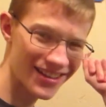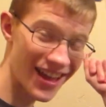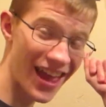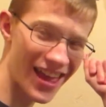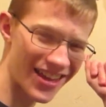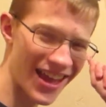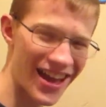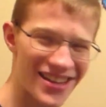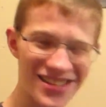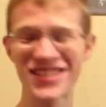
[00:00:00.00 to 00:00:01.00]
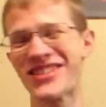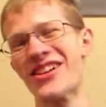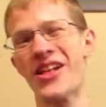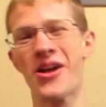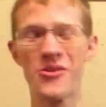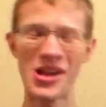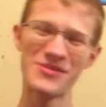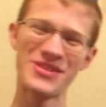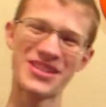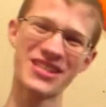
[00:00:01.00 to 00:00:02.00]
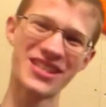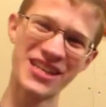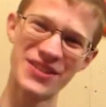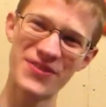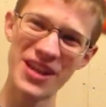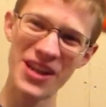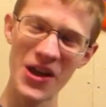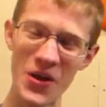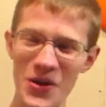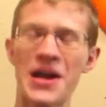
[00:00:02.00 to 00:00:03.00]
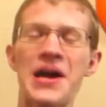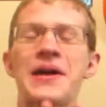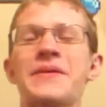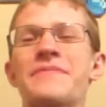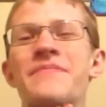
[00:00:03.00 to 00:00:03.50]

Hey guys, welcome to this day's video. Uh,